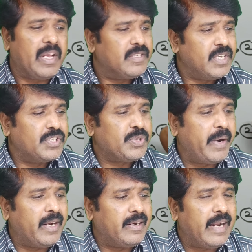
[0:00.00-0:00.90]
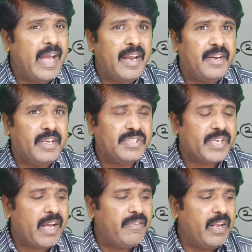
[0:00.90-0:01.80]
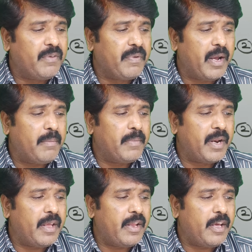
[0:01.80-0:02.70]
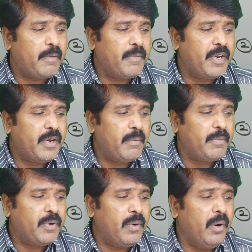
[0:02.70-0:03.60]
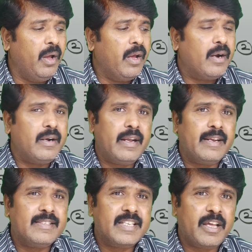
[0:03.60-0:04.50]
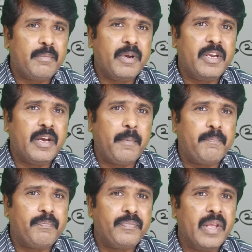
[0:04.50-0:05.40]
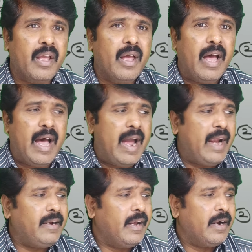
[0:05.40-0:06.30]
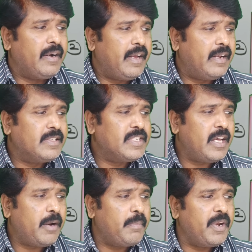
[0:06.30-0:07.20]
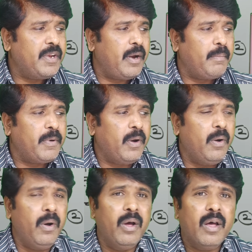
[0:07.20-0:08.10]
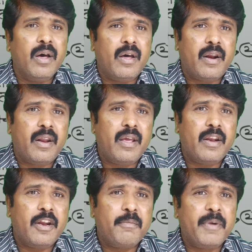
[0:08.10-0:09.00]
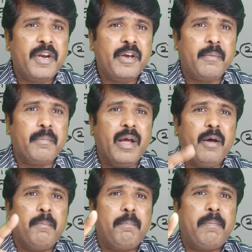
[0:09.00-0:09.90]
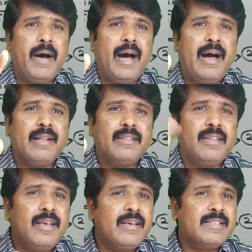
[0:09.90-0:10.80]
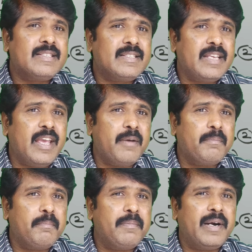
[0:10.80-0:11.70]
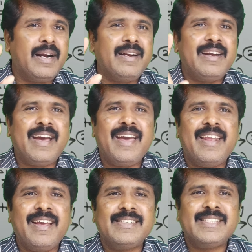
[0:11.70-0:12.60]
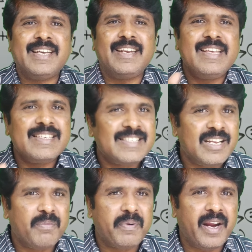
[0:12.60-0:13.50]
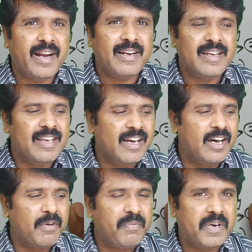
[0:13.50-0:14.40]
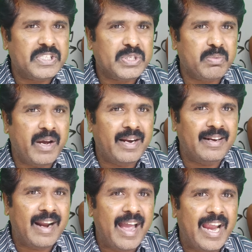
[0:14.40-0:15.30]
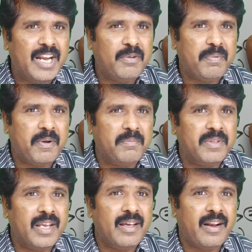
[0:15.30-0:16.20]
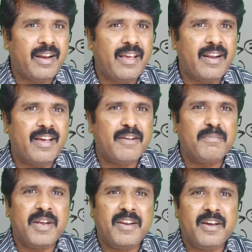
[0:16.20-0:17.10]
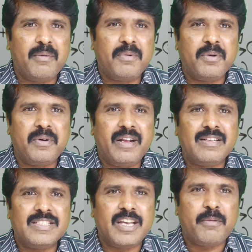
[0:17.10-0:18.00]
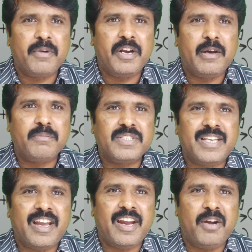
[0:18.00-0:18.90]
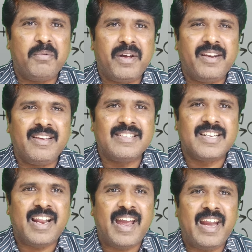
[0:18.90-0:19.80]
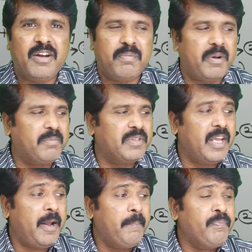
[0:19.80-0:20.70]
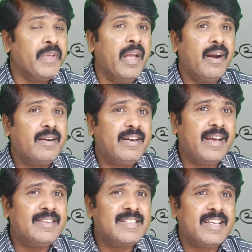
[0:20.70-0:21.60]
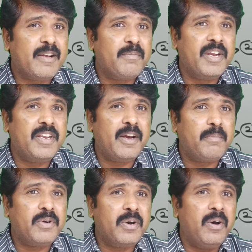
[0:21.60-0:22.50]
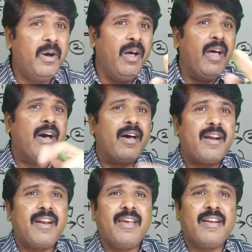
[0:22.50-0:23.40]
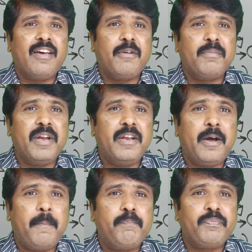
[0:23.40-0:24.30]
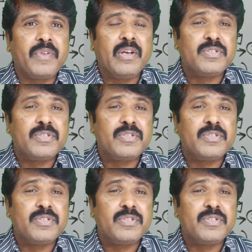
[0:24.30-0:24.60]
See student, light is traveling from rarer medium to denser medium and denser medium to rarer medium. Path is same but direction is different. Here first one, light from the rarer medium to denser medium. Second one is light from the denser medium to rarer medium.